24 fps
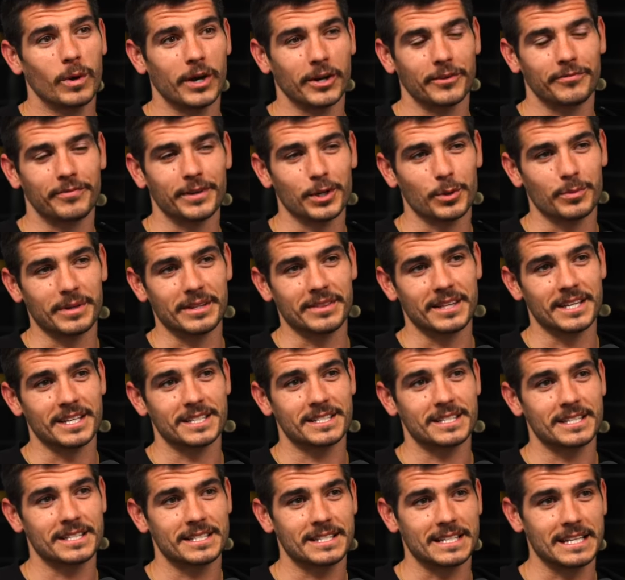we're filming
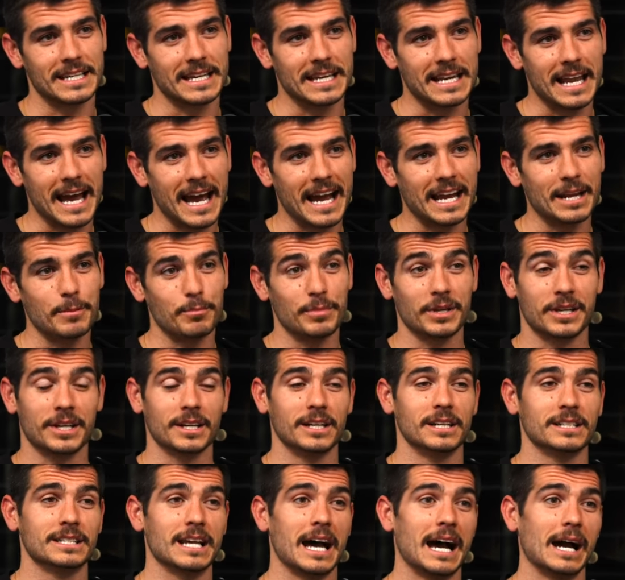this tonight
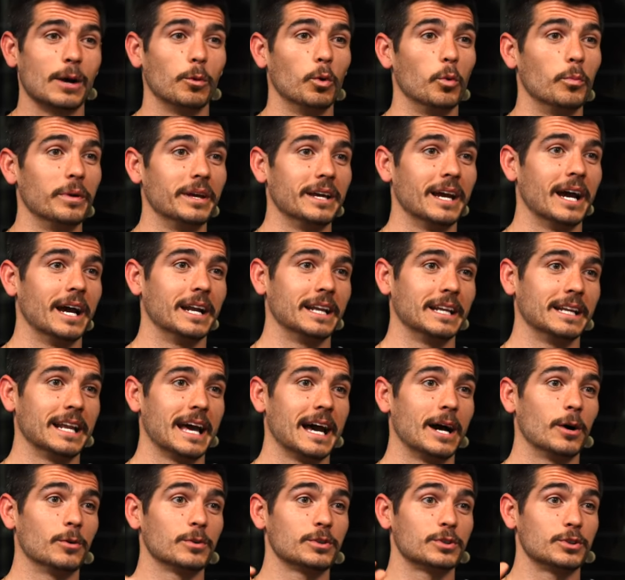because I will be heading
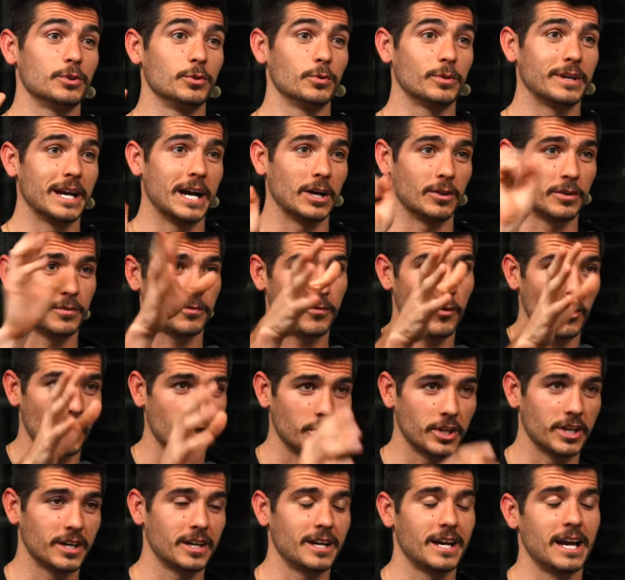out to
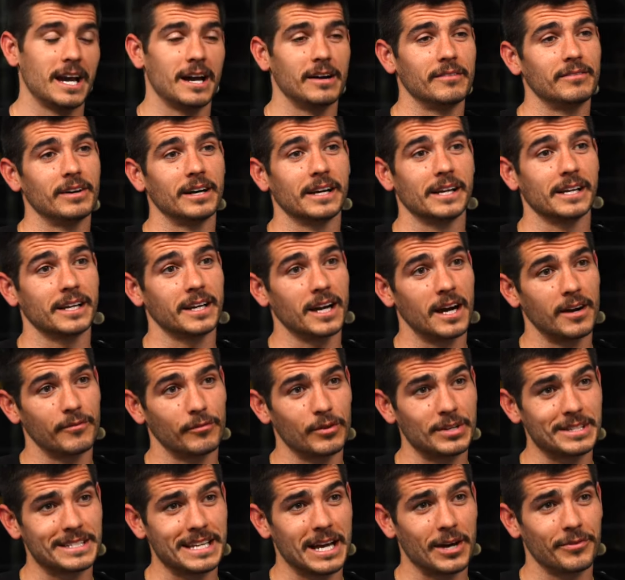California, have a
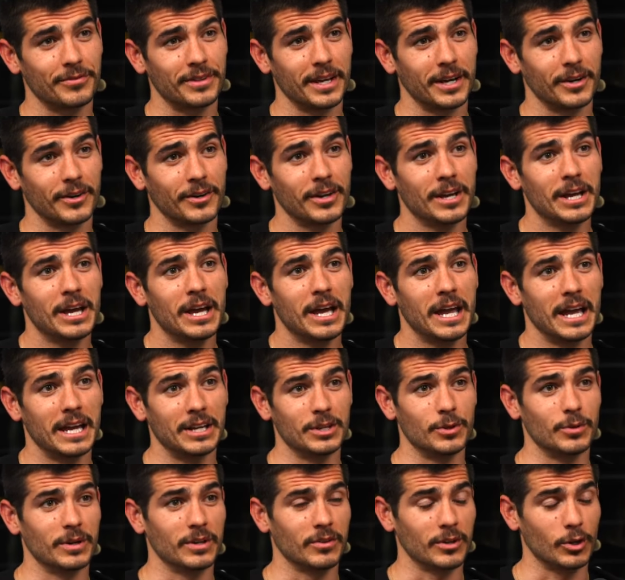conference out there,
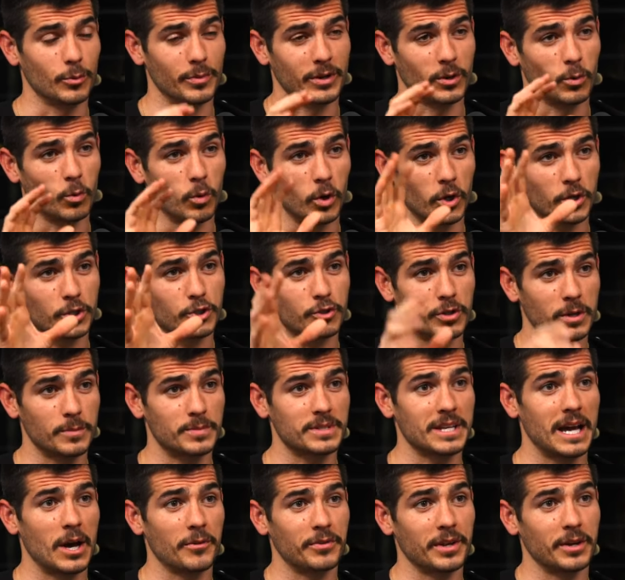and doing a little bit of work
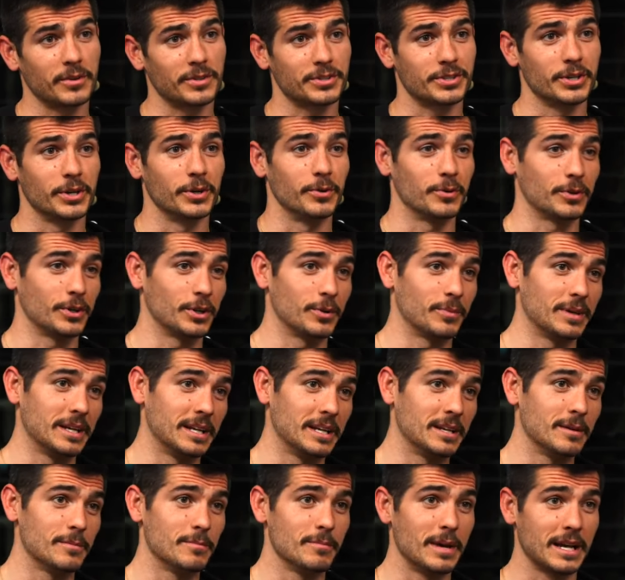trips out there. So, we're going to
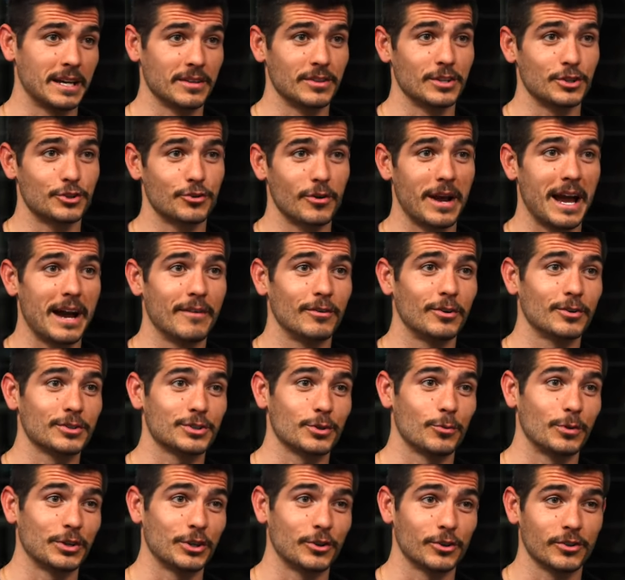be making the travel.
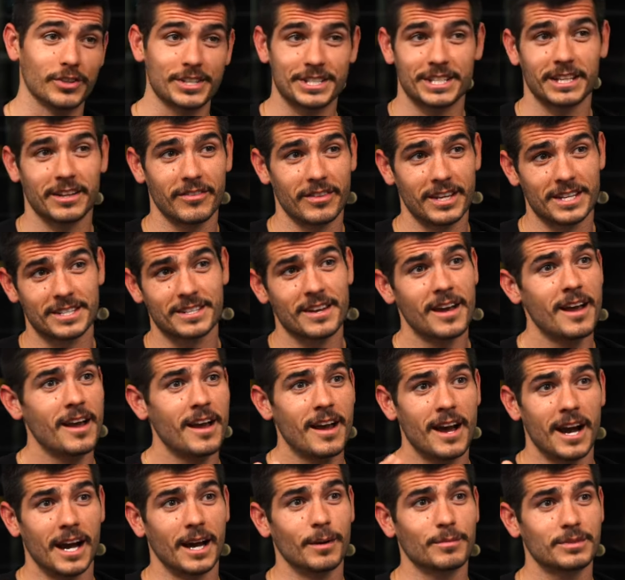So, when you're listening to this,
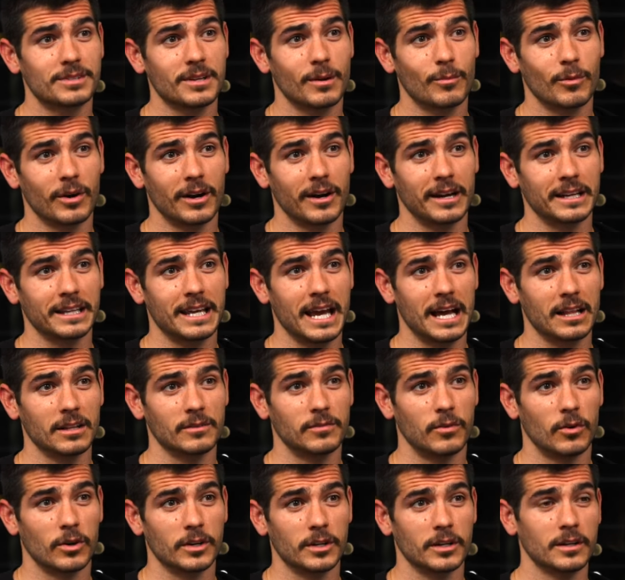I am somewhere in
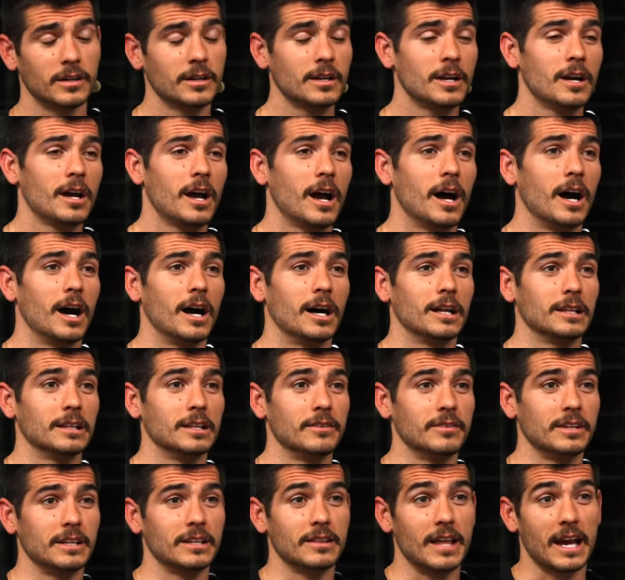California, uh,
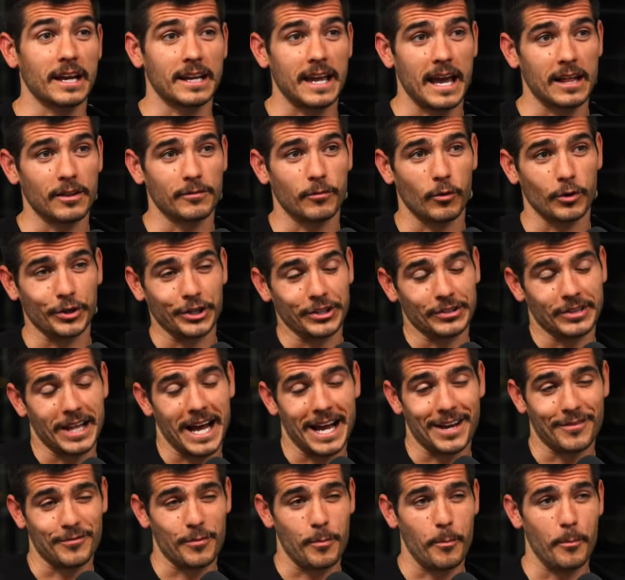living that California
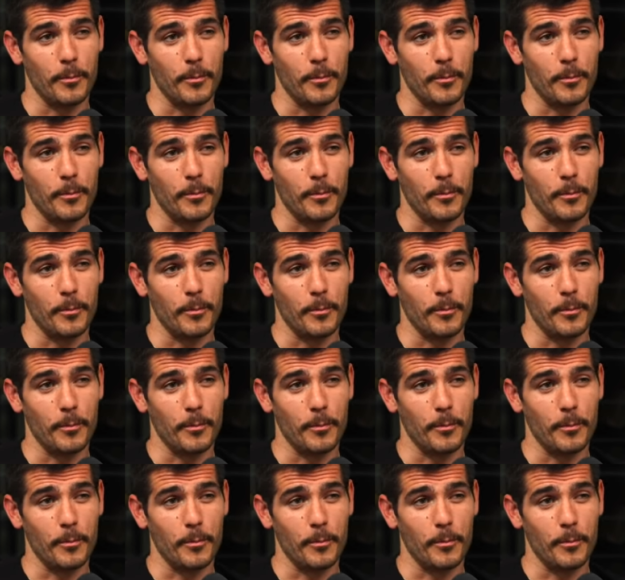life.